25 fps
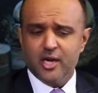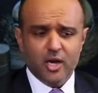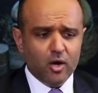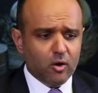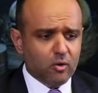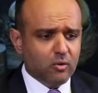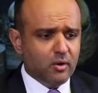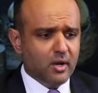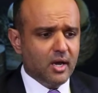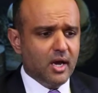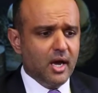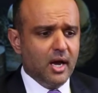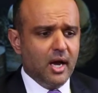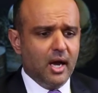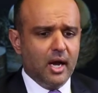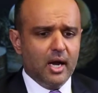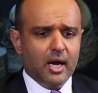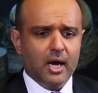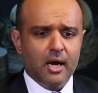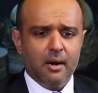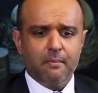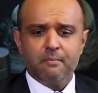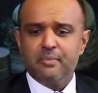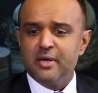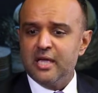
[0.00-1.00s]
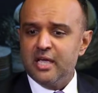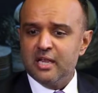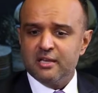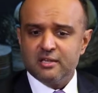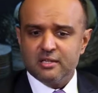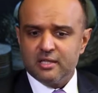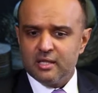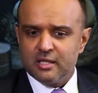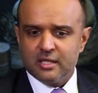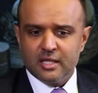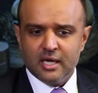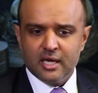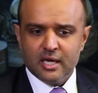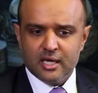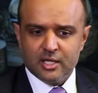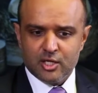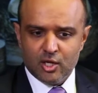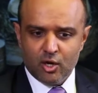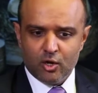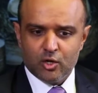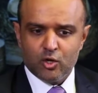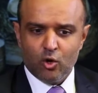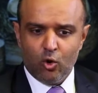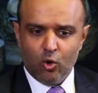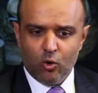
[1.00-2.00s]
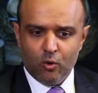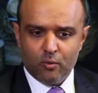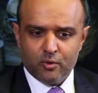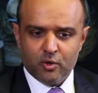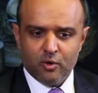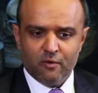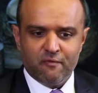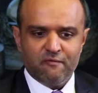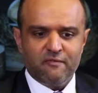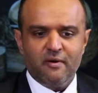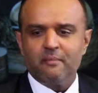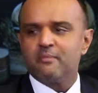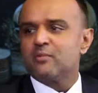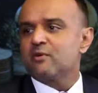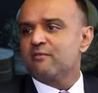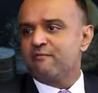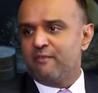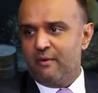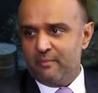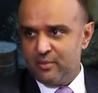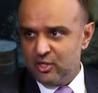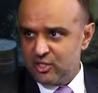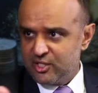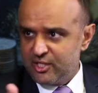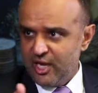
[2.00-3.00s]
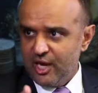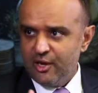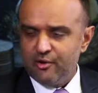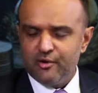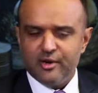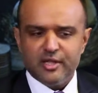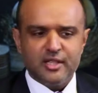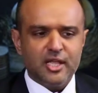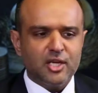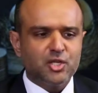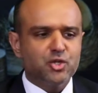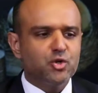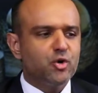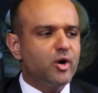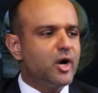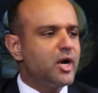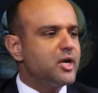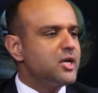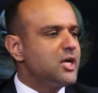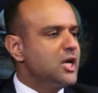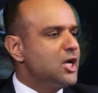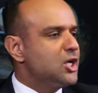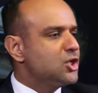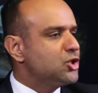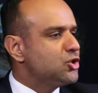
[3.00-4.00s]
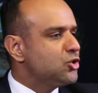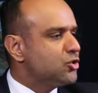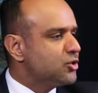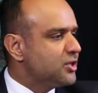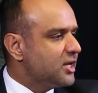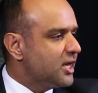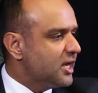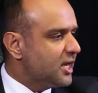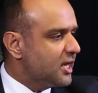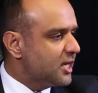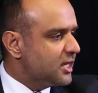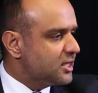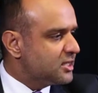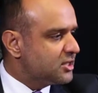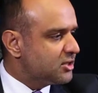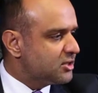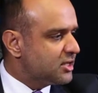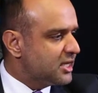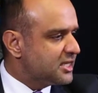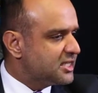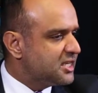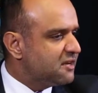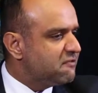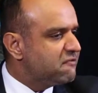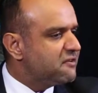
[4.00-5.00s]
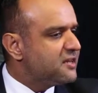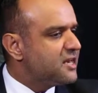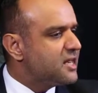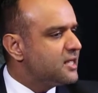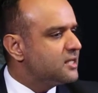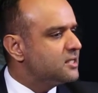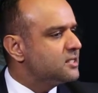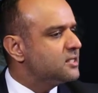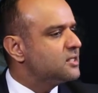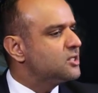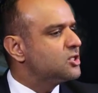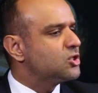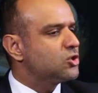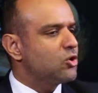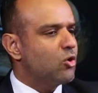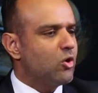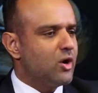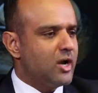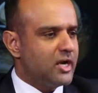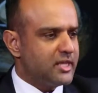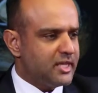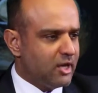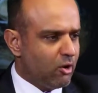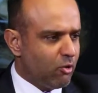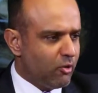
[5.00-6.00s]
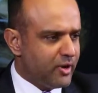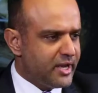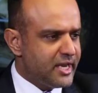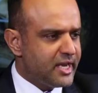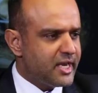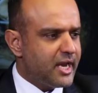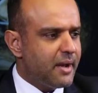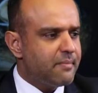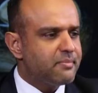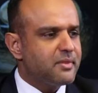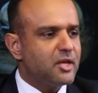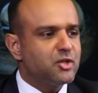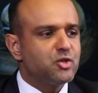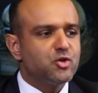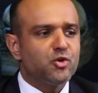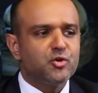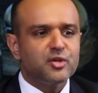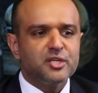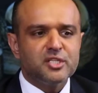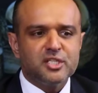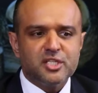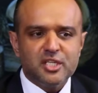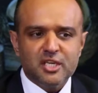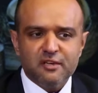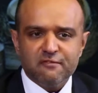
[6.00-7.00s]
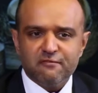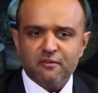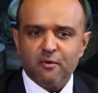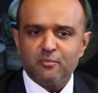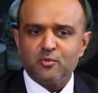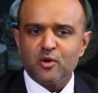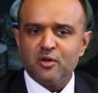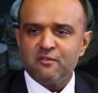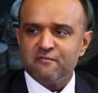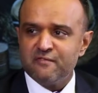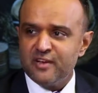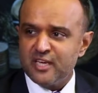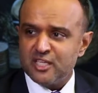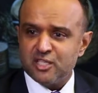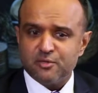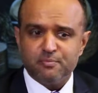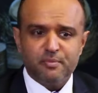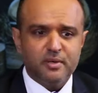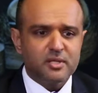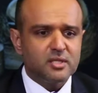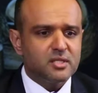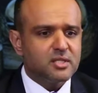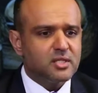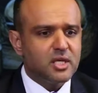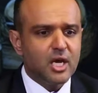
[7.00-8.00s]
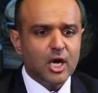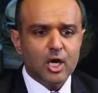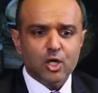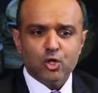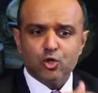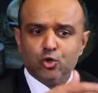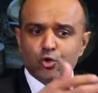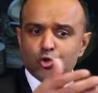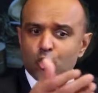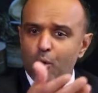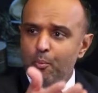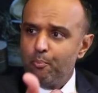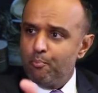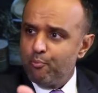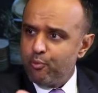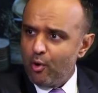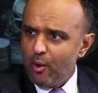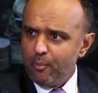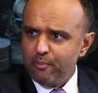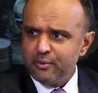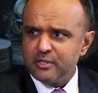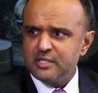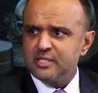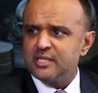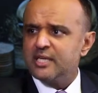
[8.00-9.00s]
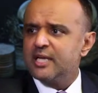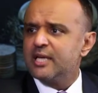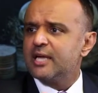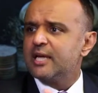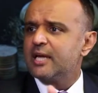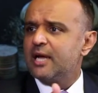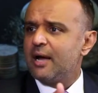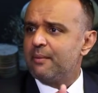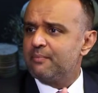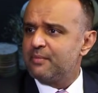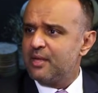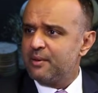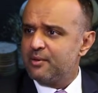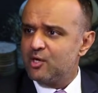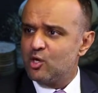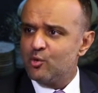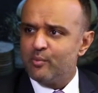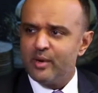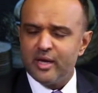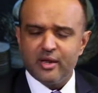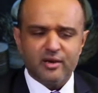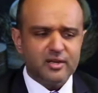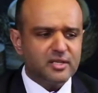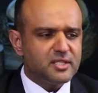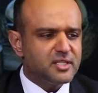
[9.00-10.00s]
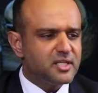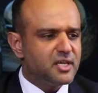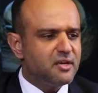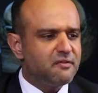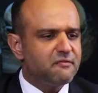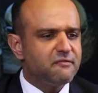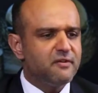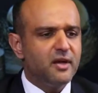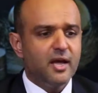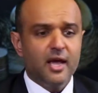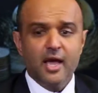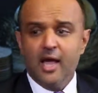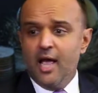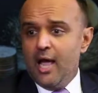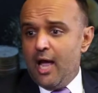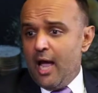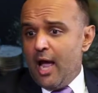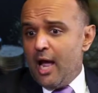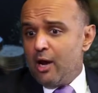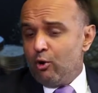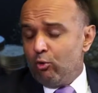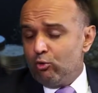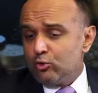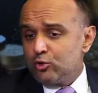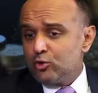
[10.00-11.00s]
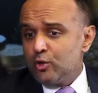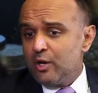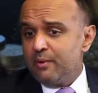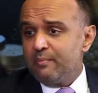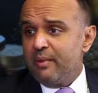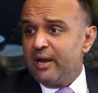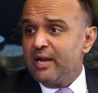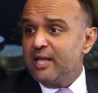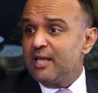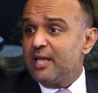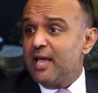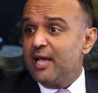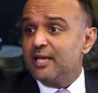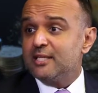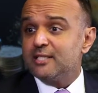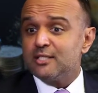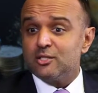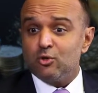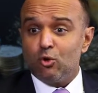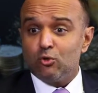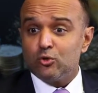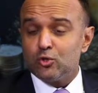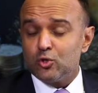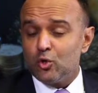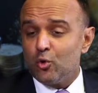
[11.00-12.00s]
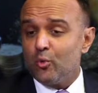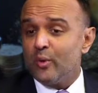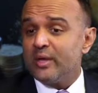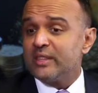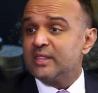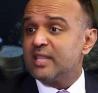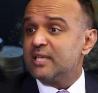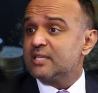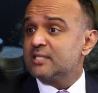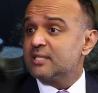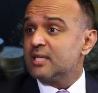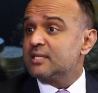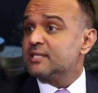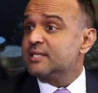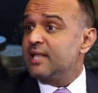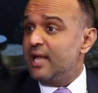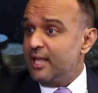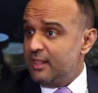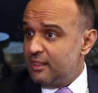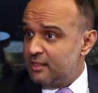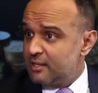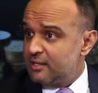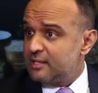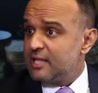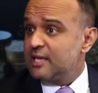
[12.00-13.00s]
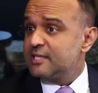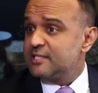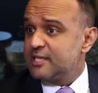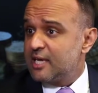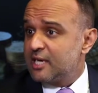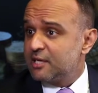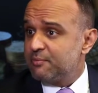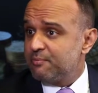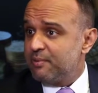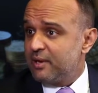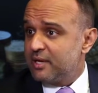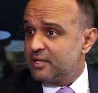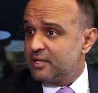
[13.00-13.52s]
Be it from your salary that you earn to the dividends or income that you receive from your investments, to your property income that you may receive, and also in many cases also when there's a death that takes